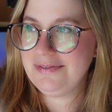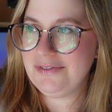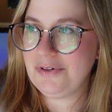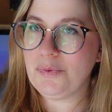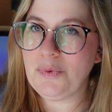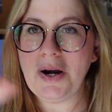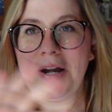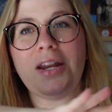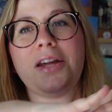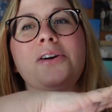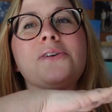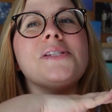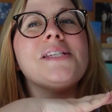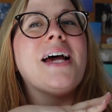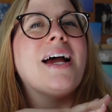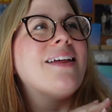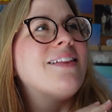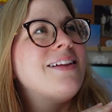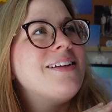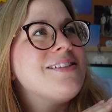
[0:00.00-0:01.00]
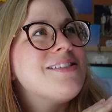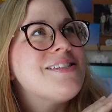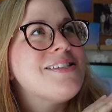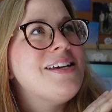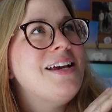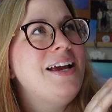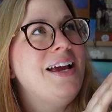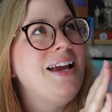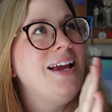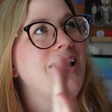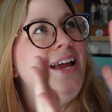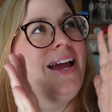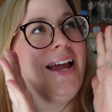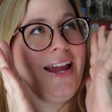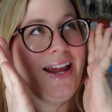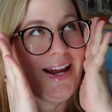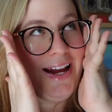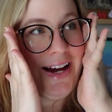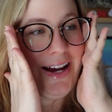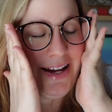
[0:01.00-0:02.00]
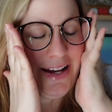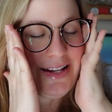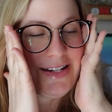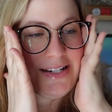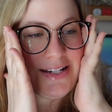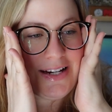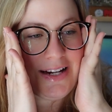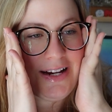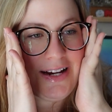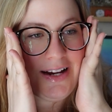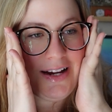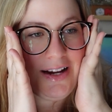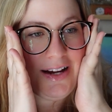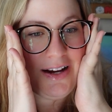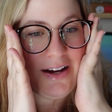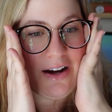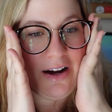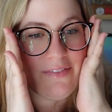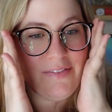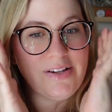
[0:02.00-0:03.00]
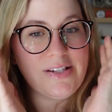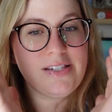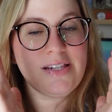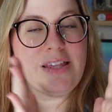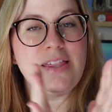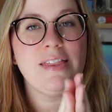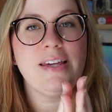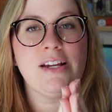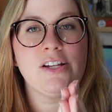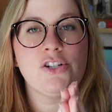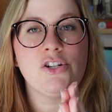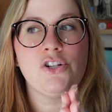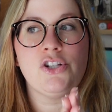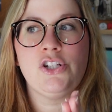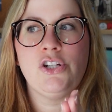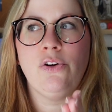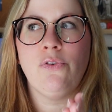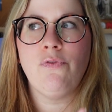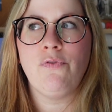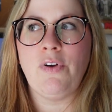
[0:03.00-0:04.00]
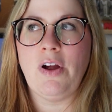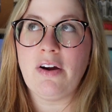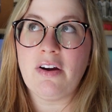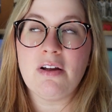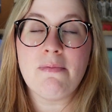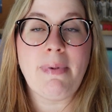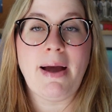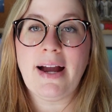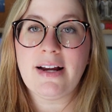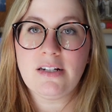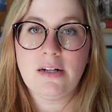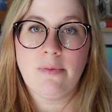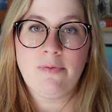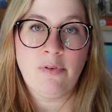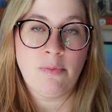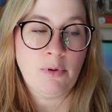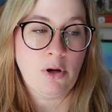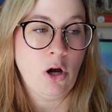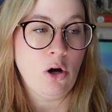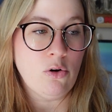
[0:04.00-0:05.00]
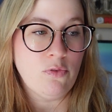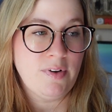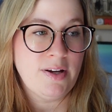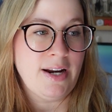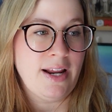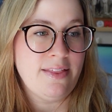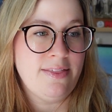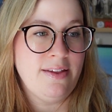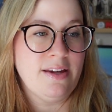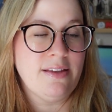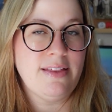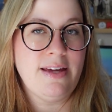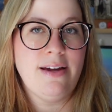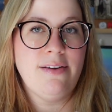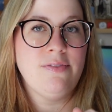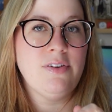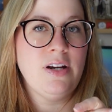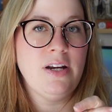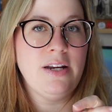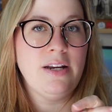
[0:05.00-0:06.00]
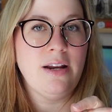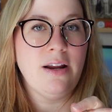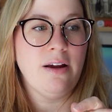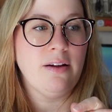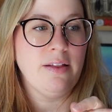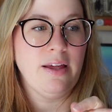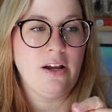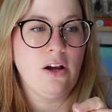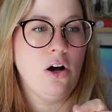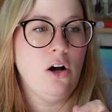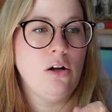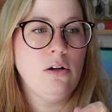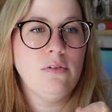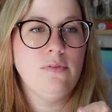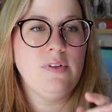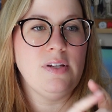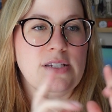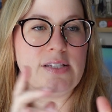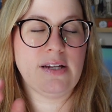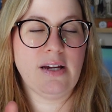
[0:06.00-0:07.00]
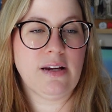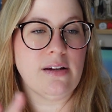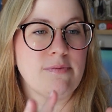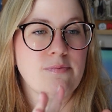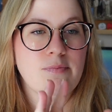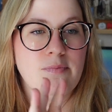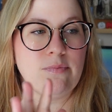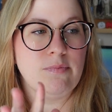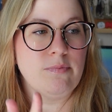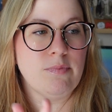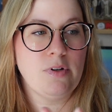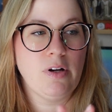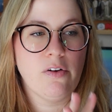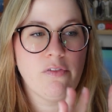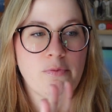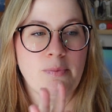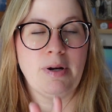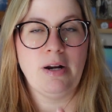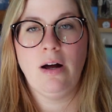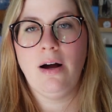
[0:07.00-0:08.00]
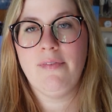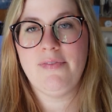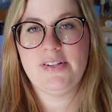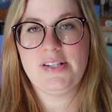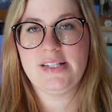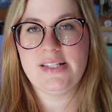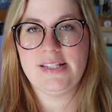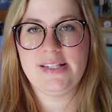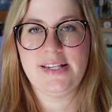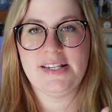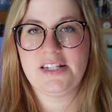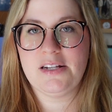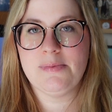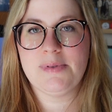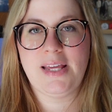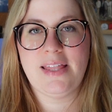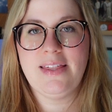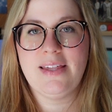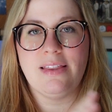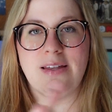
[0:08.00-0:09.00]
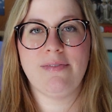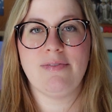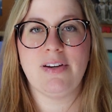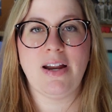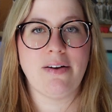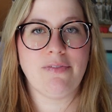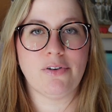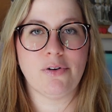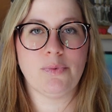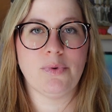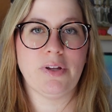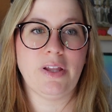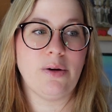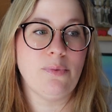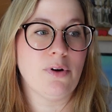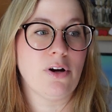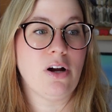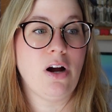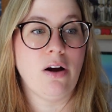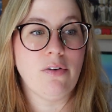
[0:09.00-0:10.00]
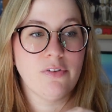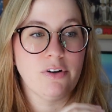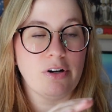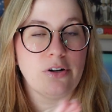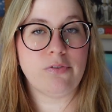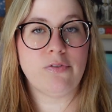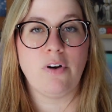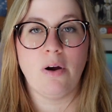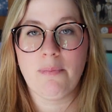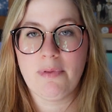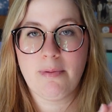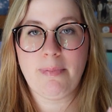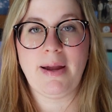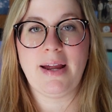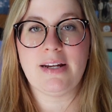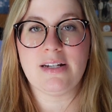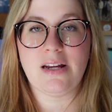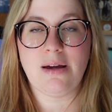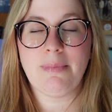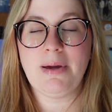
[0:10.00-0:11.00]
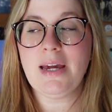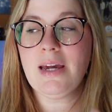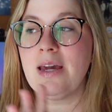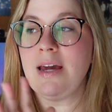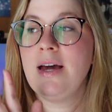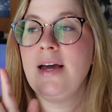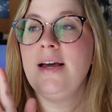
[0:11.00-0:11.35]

Radio silence. And obviously things are still very backed up from COVID. I think they have, like all of these like government offices and systems, I think they've never really recovered from the pandemic.